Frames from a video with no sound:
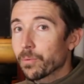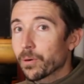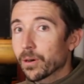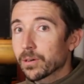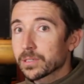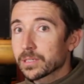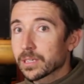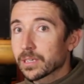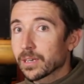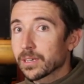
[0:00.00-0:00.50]

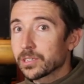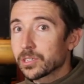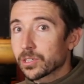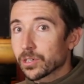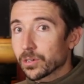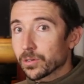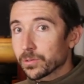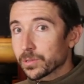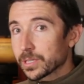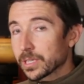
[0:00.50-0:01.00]
parts that I
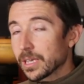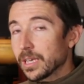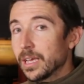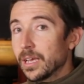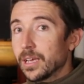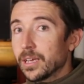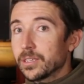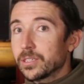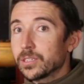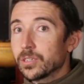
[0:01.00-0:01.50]
chose
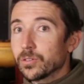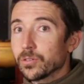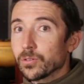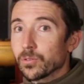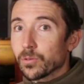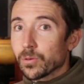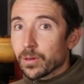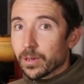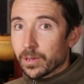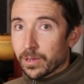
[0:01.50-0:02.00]

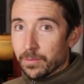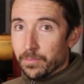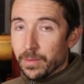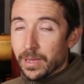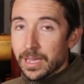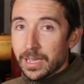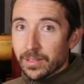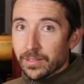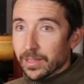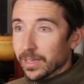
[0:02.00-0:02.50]
to
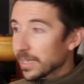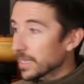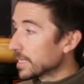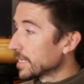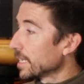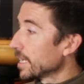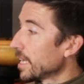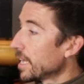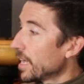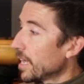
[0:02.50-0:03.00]
make
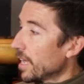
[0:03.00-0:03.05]
this.